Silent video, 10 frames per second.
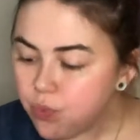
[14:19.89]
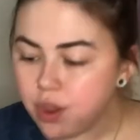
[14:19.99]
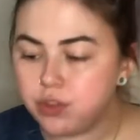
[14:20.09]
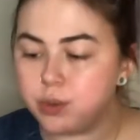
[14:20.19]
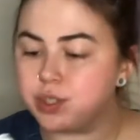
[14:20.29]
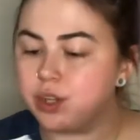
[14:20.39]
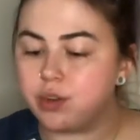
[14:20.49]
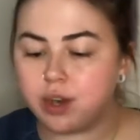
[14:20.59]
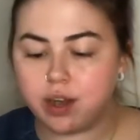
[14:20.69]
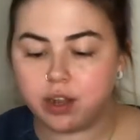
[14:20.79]
There was
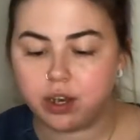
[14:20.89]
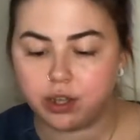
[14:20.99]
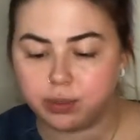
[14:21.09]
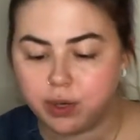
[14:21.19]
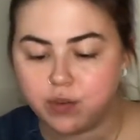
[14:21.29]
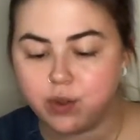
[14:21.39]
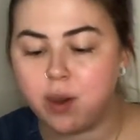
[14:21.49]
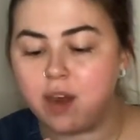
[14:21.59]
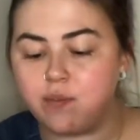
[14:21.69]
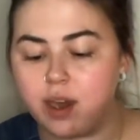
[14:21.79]
another guy that yelled at me over the
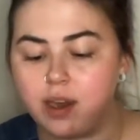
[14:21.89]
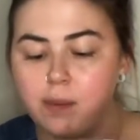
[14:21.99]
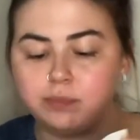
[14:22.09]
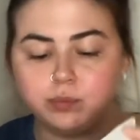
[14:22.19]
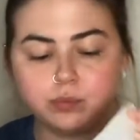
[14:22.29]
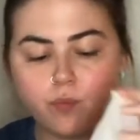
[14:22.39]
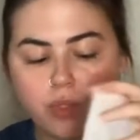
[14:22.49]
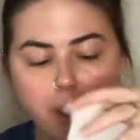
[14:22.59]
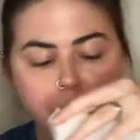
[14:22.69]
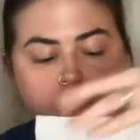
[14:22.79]
Wi-Fi.
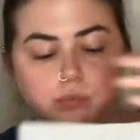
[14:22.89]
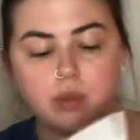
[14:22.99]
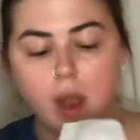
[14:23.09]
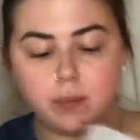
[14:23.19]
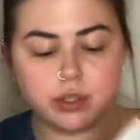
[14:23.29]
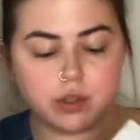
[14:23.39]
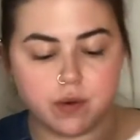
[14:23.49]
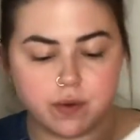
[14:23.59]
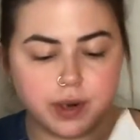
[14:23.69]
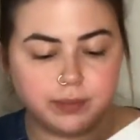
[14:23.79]
I'm just
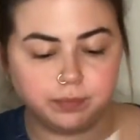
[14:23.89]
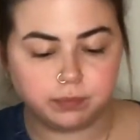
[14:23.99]
over it.